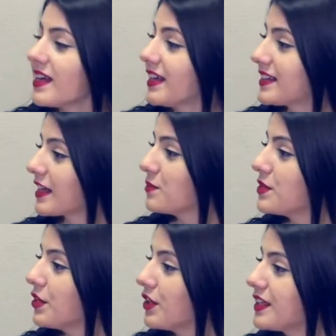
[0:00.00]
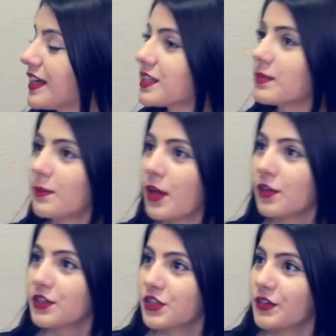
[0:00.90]
It's that computer test my
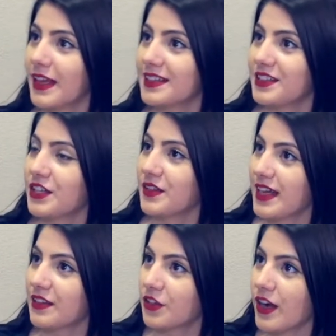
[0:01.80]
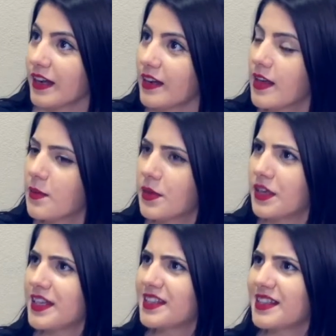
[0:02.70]
brother took last year in the eighth grade,
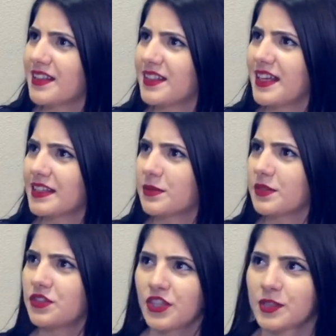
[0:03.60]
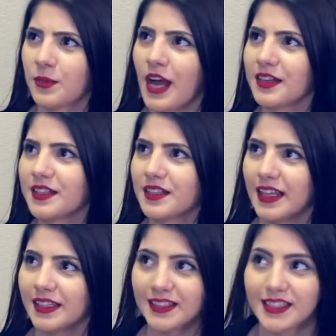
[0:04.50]
but he said the test was just practice and
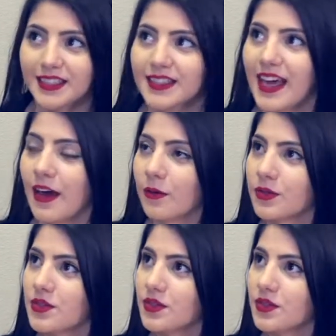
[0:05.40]
that it didn't count.